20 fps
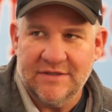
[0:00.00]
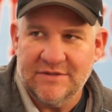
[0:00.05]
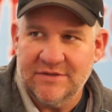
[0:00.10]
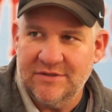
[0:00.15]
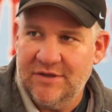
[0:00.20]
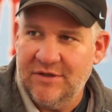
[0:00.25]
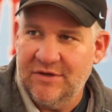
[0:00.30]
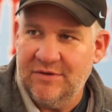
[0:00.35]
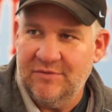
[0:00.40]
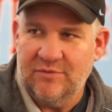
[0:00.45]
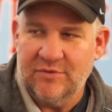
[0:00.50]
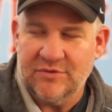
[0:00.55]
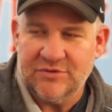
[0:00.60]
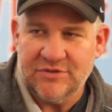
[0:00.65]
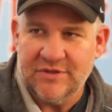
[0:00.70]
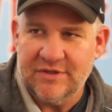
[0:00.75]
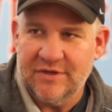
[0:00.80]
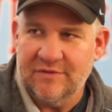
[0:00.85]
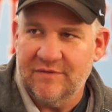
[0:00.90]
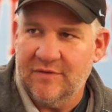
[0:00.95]
He's a good
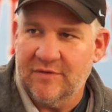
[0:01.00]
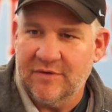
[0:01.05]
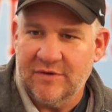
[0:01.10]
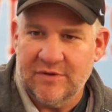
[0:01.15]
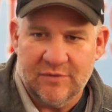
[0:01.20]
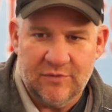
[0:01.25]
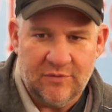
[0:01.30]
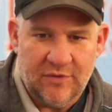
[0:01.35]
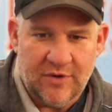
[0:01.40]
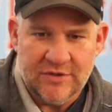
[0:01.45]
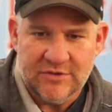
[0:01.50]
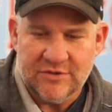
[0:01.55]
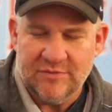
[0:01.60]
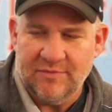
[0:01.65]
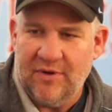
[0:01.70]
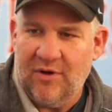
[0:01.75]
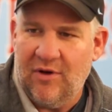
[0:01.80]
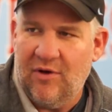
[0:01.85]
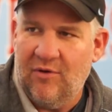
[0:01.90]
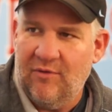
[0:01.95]
receiver. Runs the
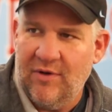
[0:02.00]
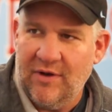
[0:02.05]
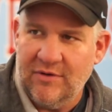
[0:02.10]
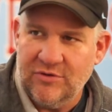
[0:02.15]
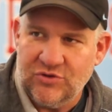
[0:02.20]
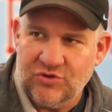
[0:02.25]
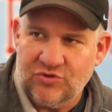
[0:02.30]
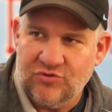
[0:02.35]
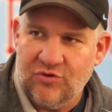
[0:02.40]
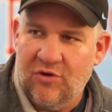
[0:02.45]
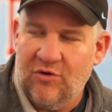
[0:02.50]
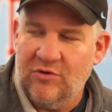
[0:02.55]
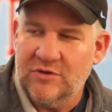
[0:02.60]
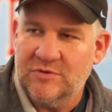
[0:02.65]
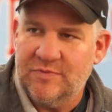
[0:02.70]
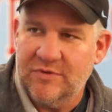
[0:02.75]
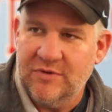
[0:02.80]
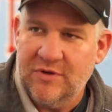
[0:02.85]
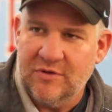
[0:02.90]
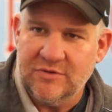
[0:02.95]
ball well. He's strong. He's
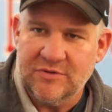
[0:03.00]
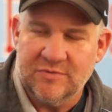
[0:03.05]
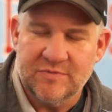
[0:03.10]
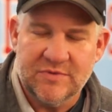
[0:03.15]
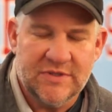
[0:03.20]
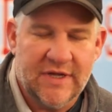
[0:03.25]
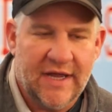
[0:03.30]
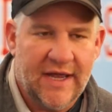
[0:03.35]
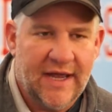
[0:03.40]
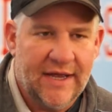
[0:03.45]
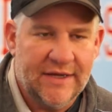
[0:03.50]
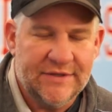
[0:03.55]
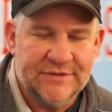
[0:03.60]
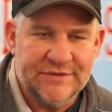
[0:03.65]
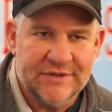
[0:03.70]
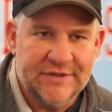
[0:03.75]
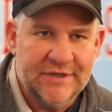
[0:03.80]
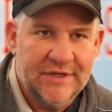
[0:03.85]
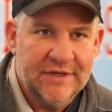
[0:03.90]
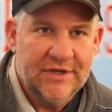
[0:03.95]
putting on some
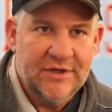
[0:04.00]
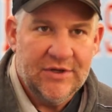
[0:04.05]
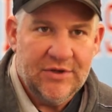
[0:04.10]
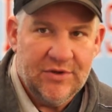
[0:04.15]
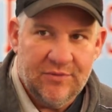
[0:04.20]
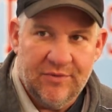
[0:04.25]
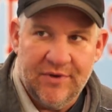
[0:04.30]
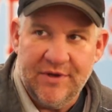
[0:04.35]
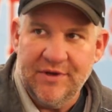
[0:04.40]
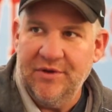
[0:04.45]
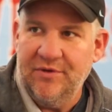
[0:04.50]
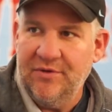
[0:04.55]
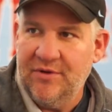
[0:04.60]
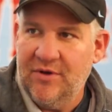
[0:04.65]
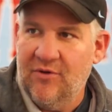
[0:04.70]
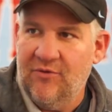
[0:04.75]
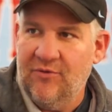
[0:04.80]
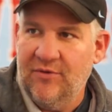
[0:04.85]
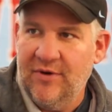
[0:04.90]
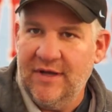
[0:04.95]
size, and we knew
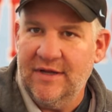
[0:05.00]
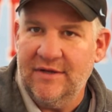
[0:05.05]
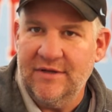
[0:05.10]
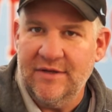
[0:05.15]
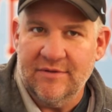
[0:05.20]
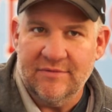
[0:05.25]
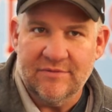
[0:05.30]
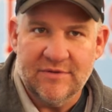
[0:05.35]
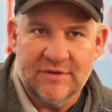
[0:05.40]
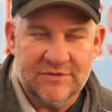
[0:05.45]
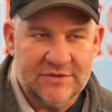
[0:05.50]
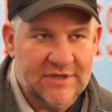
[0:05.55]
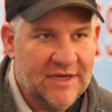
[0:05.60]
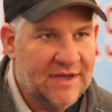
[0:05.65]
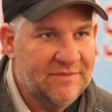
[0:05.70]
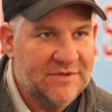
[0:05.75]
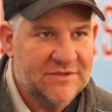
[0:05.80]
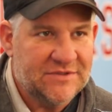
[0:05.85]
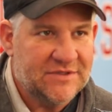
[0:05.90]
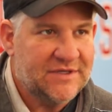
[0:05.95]
going in, that
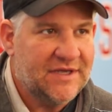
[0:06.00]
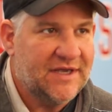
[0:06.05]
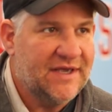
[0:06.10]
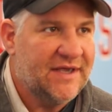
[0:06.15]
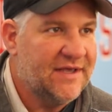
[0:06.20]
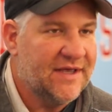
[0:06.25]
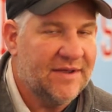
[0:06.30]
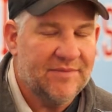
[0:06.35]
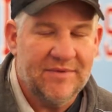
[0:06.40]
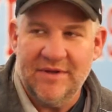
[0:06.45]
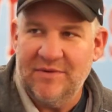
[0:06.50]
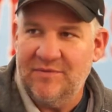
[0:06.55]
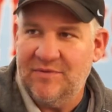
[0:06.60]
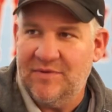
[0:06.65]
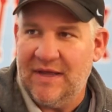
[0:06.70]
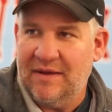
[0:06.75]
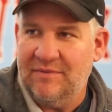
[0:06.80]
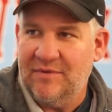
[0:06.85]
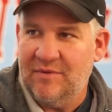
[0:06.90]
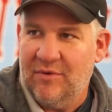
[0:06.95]
Sammy's the key.
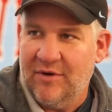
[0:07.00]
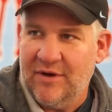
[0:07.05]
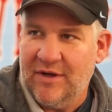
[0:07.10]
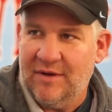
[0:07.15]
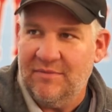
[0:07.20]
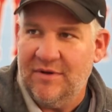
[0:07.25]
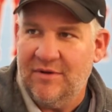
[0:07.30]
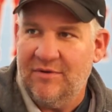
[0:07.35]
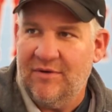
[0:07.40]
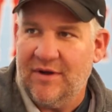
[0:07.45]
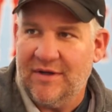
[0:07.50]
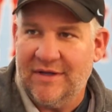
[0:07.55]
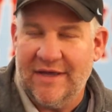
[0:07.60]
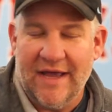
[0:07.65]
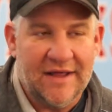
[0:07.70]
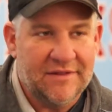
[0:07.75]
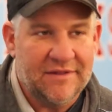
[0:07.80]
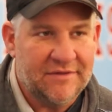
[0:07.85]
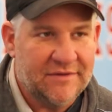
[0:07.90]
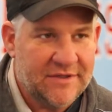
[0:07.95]
Anytime you bring up Little Rock
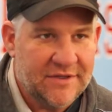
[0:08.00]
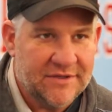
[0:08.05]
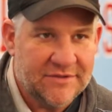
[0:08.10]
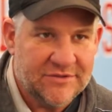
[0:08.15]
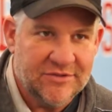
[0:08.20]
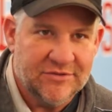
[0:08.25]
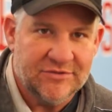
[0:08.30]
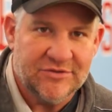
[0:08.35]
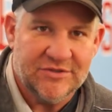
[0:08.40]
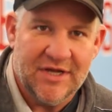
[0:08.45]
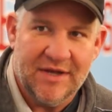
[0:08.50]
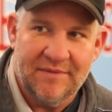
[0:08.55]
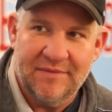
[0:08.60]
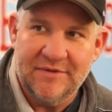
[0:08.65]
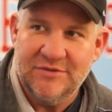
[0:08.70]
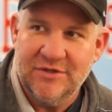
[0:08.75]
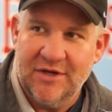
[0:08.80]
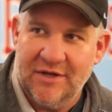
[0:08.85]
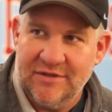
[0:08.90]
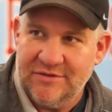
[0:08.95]
Catholic this year, it's Sammy
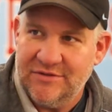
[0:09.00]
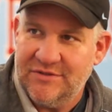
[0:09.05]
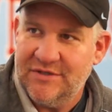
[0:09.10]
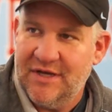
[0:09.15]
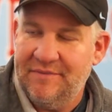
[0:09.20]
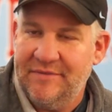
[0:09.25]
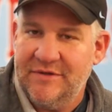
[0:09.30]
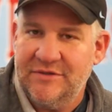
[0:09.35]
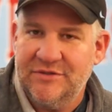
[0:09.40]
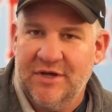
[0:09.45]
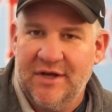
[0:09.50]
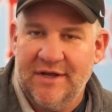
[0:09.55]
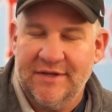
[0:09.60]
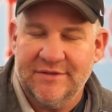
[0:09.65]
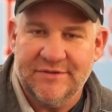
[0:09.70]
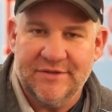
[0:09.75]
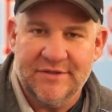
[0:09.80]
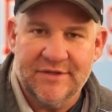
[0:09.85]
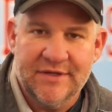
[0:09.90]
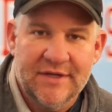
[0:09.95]

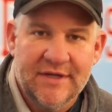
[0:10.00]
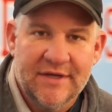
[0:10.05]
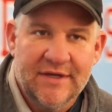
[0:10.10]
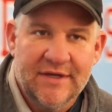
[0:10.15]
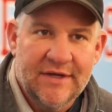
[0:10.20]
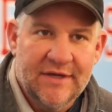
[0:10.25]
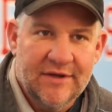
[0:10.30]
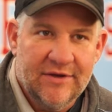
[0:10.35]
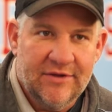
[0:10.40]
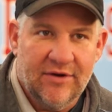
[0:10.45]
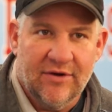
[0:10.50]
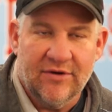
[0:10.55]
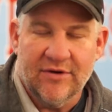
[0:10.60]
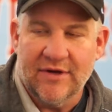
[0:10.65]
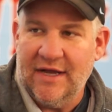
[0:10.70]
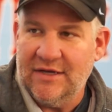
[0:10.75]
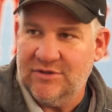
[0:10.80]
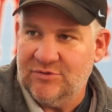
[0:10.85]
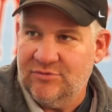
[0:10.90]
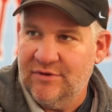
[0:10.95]
Johnson, and our
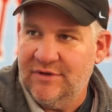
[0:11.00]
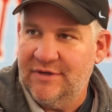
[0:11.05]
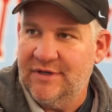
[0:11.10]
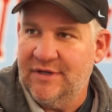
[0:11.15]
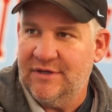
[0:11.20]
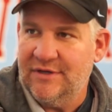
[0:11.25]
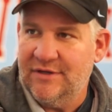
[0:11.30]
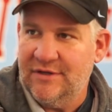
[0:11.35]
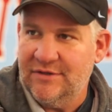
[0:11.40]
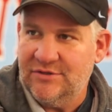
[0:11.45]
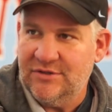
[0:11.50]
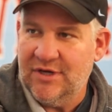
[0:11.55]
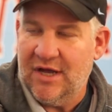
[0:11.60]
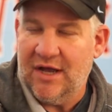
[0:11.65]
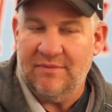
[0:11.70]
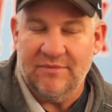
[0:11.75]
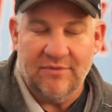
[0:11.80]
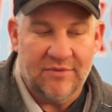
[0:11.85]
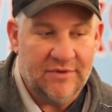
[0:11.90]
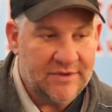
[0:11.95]
guys really did a good
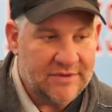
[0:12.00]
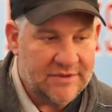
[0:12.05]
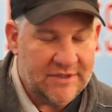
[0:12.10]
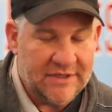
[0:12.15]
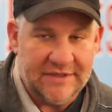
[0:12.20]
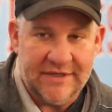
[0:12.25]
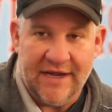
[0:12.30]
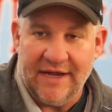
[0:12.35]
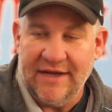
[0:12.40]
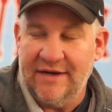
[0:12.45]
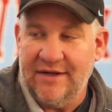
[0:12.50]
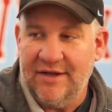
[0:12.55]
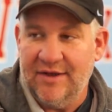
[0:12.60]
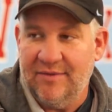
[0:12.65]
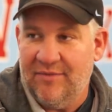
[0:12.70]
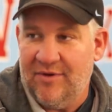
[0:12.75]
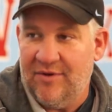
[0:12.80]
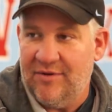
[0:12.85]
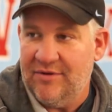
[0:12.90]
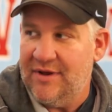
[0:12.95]
job of really containing
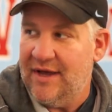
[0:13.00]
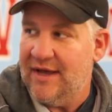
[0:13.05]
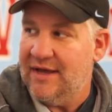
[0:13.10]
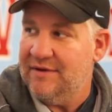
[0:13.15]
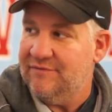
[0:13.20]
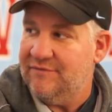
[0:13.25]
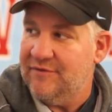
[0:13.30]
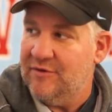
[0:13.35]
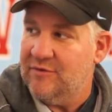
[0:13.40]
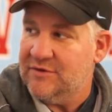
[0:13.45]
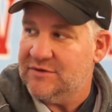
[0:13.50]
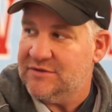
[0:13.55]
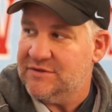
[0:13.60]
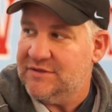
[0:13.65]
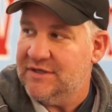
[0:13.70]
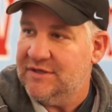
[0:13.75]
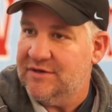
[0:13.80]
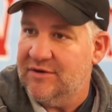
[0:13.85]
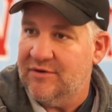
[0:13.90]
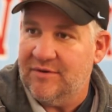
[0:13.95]
him all night and focused
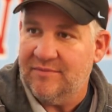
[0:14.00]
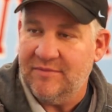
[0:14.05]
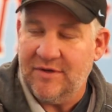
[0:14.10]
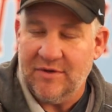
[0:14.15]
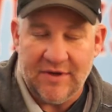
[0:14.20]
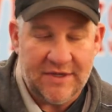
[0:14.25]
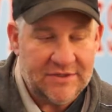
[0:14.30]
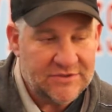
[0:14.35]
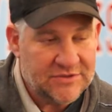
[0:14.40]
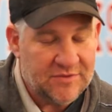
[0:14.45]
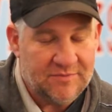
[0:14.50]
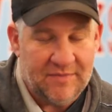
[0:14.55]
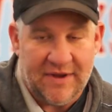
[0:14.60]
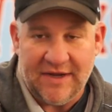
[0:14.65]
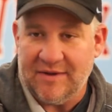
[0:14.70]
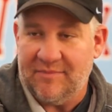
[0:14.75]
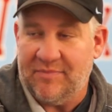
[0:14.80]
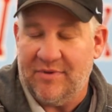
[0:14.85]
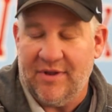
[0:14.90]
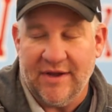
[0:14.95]
in on him. He's going to
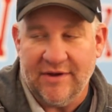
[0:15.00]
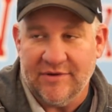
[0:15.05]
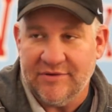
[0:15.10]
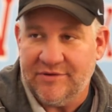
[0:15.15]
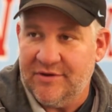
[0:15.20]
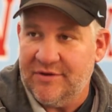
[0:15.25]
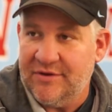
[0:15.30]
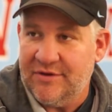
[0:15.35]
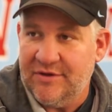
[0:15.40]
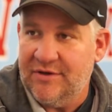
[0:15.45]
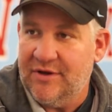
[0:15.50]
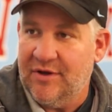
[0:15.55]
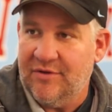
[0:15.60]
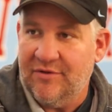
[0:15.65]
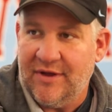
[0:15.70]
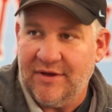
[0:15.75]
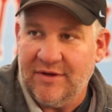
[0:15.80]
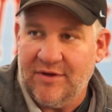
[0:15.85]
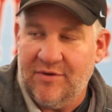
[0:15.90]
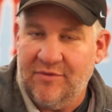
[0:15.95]
make a play or two.
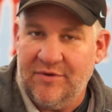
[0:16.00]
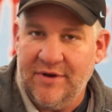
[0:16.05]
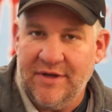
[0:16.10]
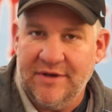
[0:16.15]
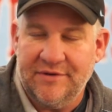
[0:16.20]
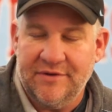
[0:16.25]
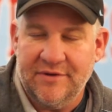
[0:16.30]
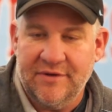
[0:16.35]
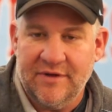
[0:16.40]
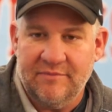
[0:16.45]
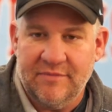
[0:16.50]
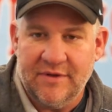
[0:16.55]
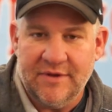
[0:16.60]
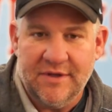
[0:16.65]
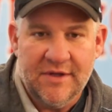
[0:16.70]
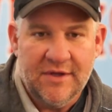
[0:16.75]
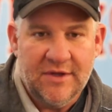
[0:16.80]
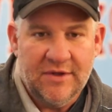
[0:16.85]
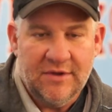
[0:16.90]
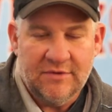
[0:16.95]
That going into it, but
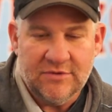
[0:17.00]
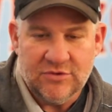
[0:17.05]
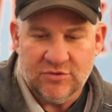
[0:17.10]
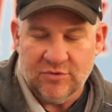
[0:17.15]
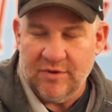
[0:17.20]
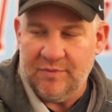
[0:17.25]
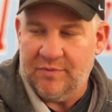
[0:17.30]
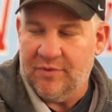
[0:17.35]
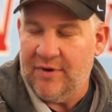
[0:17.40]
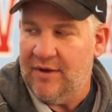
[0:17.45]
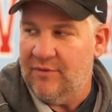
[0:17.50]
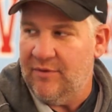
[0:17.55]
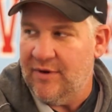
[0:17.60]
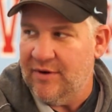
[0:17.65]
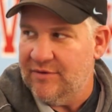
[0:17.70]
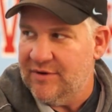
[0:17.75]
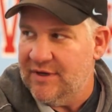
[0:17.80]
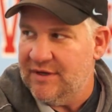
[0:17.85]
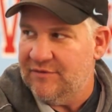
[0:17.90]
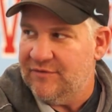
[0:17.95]
I was really proud of where
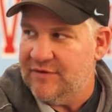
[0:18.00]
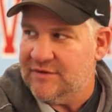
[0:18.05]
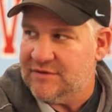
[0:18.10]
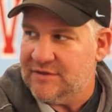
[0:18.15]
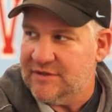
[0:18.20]
our defense